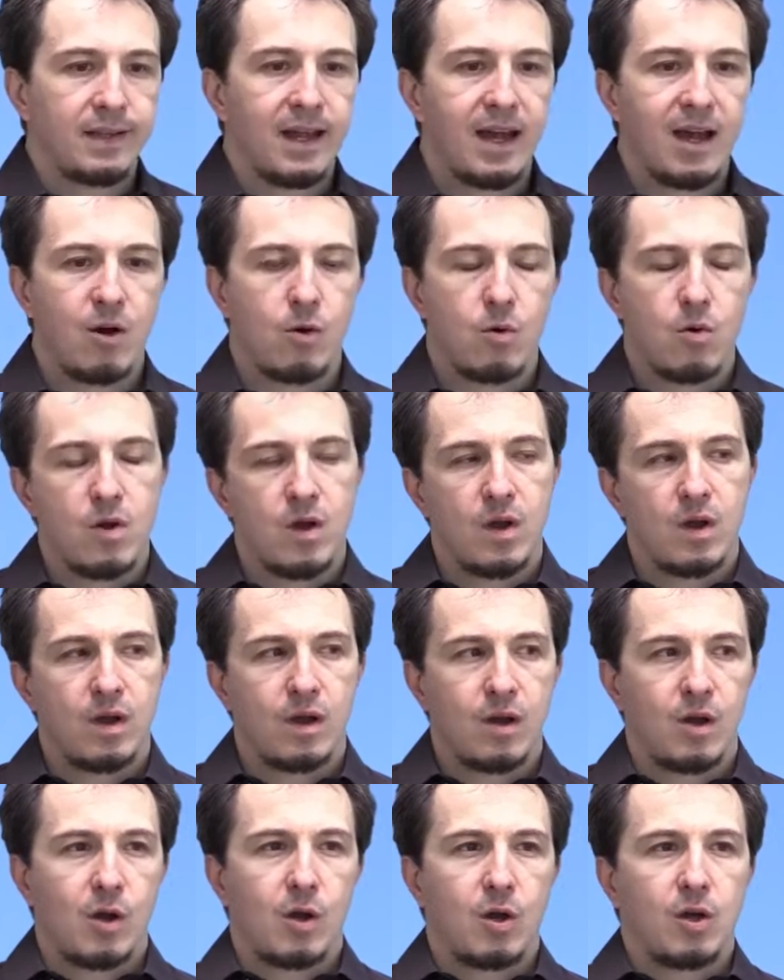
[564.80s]
Now,
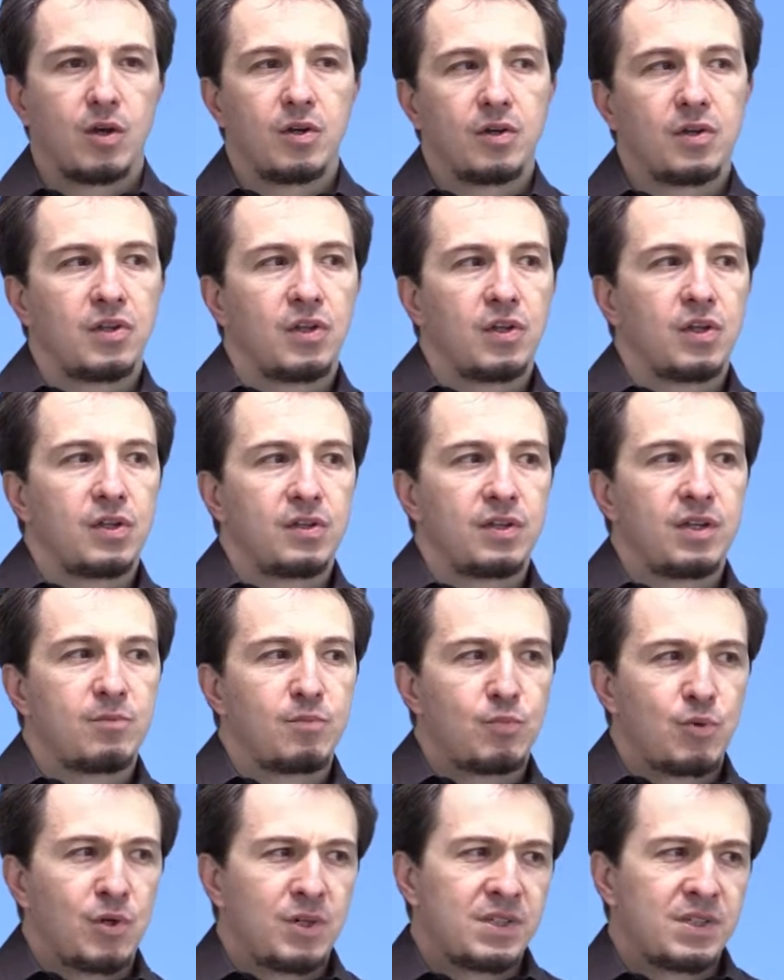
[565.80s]
the
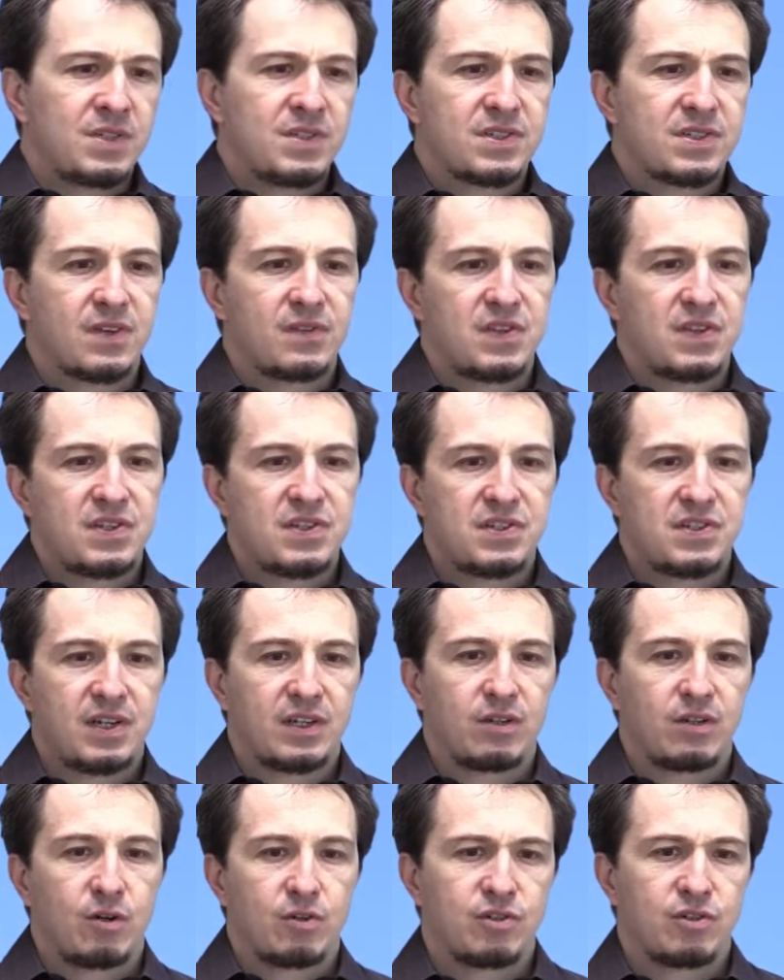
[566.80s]
importance of these
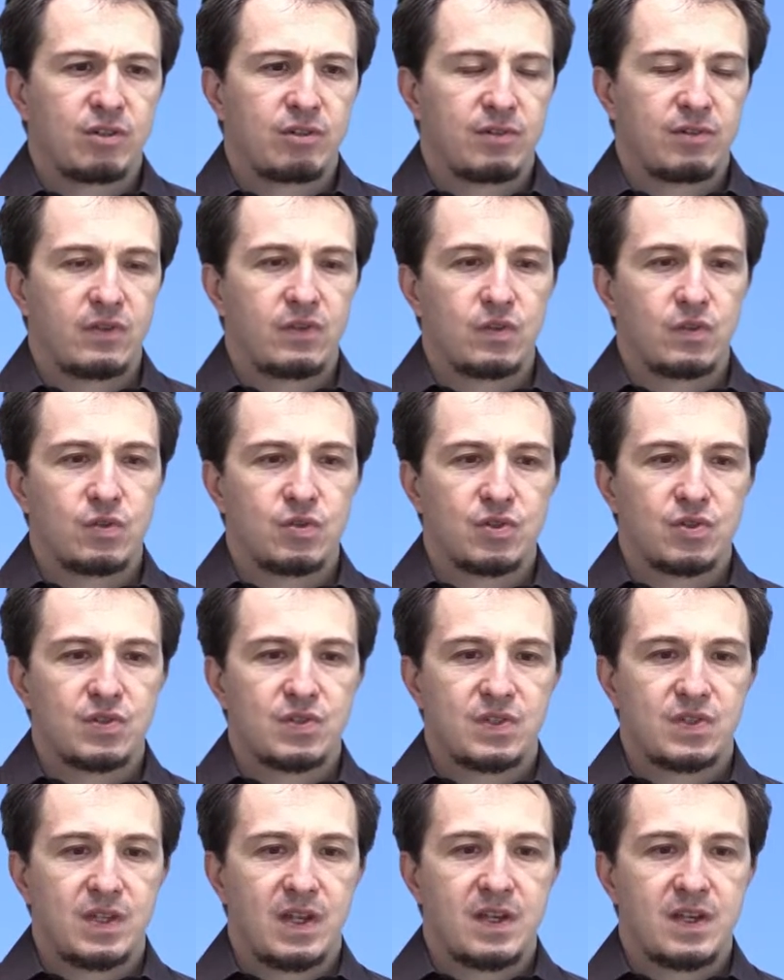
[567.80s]
technological
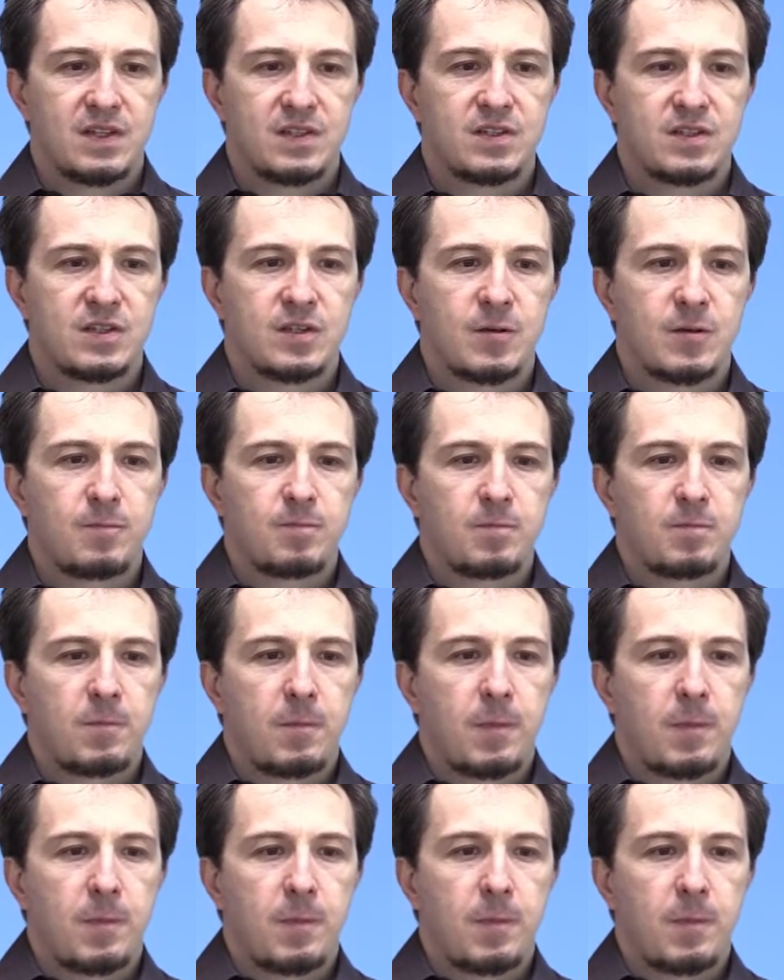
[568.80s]
revolutions is